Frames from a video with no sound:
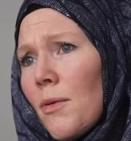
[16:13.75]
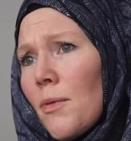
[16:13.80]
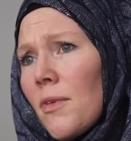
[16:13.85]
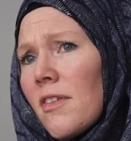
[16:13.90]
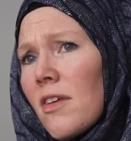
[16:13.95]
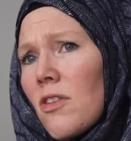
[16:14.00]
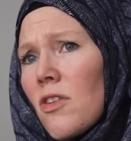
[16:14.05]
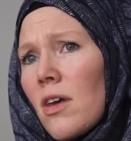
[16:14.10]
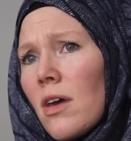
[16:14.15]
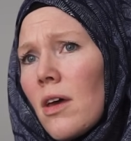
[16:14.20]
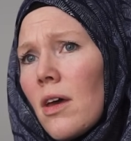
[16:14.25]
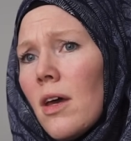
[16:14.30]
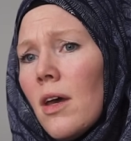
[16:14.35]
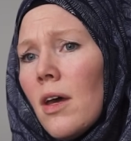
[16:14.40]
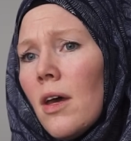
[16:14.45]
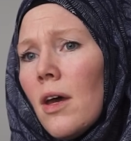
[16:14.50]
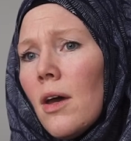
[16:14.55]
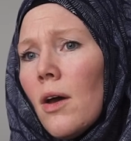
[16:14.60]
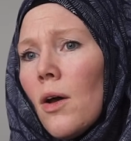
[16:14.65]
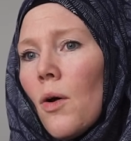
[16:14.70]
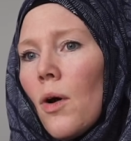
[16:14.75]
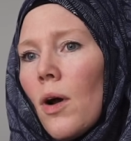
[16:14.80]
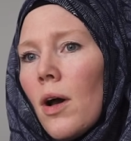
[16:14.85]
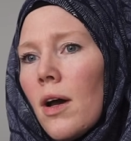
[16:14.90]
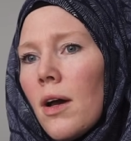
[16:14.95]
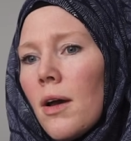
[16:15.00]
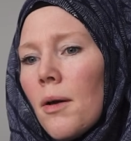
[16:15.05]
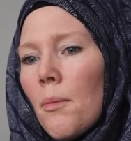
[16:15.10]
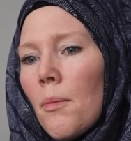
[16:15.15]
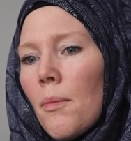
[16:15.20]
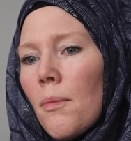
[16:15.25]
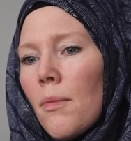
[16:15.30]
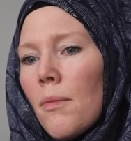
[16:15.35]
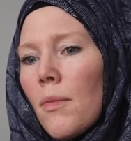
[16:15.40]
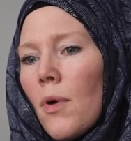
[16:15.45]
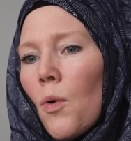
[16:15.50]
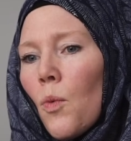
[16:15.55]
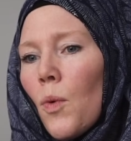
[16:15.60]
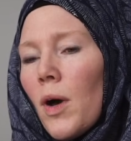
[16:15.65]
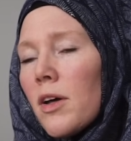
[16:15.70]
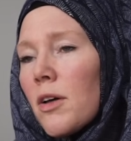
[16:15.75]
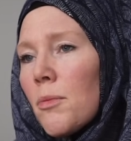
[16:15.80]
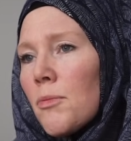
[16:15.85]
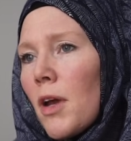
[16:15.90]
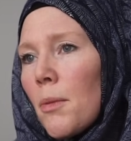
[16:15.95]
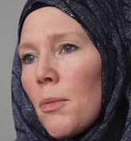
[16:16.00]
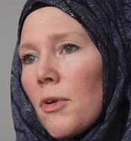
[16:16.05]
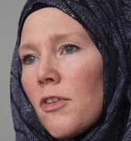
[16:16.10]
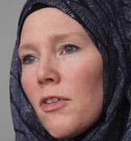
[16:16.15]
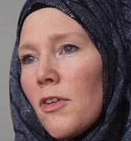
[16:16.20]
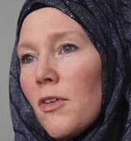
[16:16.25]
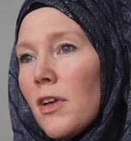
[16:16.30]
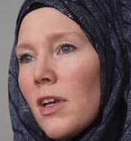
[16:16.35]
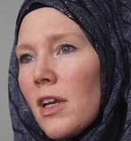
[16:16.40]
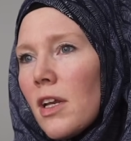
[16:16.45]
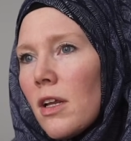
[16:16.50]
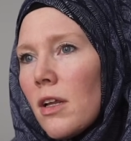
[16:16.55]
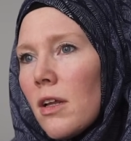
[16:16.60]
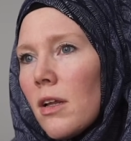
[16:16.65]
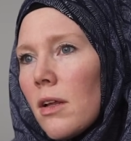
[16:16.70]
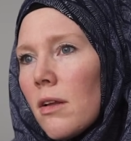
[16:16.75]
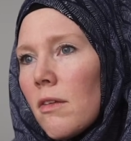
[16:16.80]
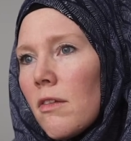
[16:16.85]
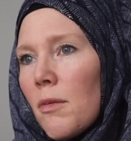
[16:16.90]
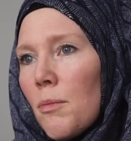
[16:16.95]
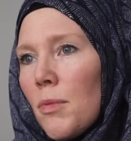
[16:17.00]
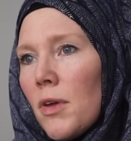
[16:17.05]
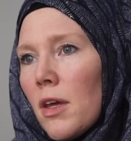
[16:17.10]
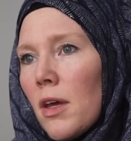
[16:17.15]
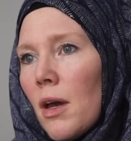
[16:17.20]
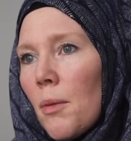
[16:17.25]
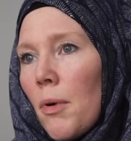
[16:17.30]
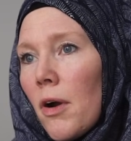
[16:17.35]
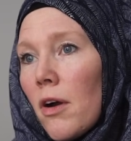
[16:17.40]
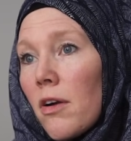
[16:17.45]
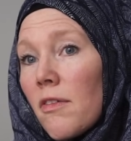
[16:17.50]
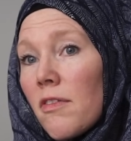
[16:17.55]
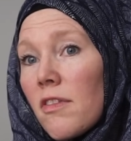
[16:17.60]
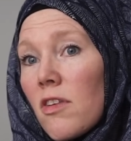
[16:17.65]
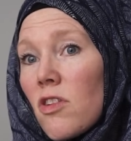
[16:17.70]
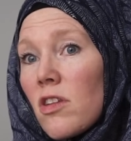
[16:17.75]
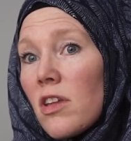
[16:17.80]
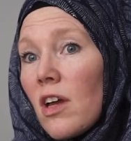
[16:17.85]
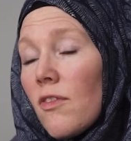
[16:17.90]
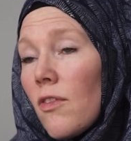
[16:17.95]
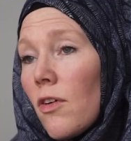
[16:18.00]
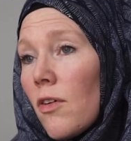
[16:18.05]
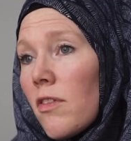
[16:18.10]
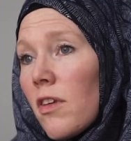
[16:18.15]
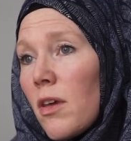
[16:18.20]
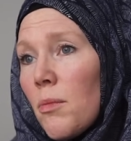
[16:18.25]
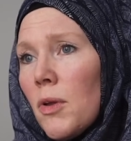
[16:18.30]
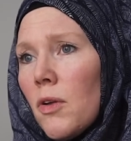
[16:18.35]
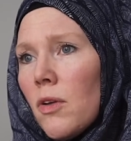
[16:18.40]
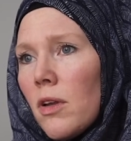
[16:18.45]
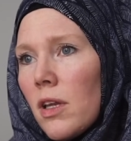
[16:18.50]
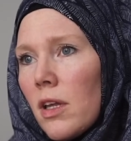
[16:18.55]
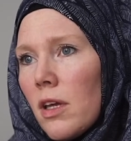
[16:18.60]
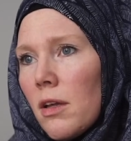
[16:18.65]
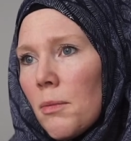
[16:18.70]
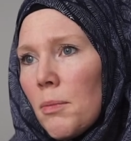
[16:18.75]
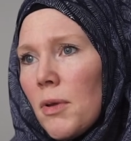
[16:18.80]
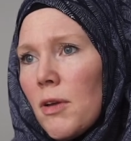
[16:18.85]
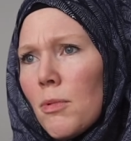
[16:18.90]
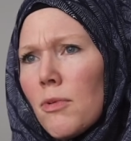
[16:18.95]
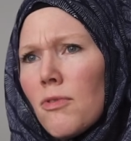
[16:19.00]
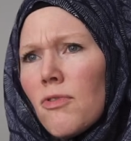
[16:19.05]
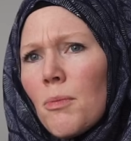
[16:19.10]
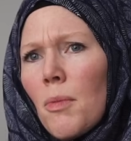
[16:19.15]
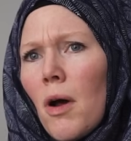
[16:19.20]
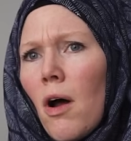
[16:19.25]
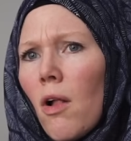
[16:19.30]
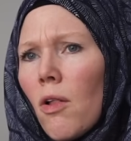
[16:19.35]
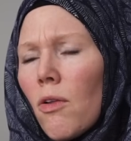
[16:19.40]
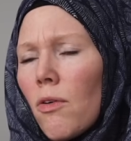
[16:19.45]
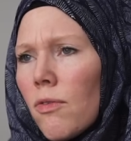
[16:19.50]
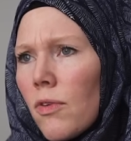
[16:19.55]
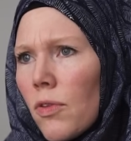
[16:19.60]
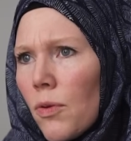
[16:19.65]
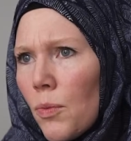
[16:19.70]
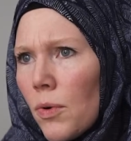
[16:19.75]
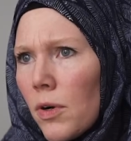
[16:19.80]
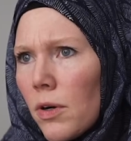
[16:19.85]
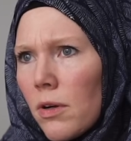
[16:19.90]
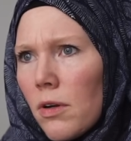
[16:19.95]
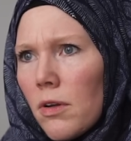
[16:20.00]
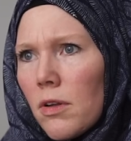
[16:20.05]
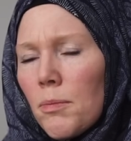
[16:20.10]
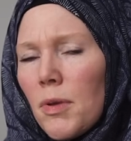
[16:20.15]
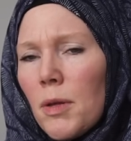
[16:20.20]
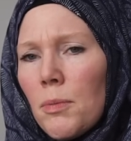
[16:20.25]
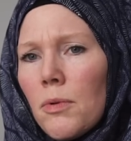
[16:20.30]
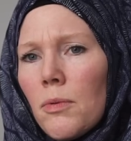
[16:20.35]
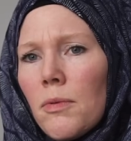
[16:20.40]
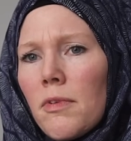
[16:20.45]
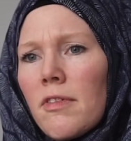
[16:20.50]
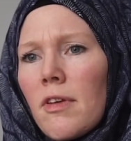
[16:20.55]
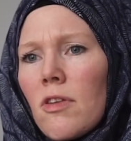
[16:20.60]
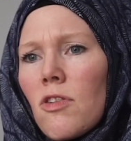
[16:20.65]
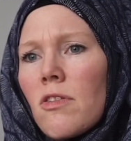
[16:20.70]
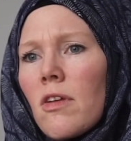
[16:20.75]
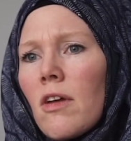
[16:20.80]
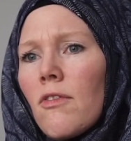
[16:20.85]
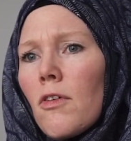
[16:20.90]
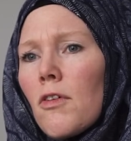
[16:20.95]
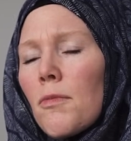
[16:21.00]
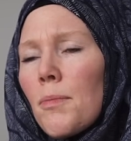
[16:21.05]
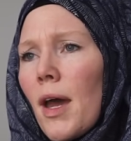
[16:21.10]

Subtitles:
It was such a welcomed opportunity to be a part of such a diverse community, people from all over the world, people with such diverse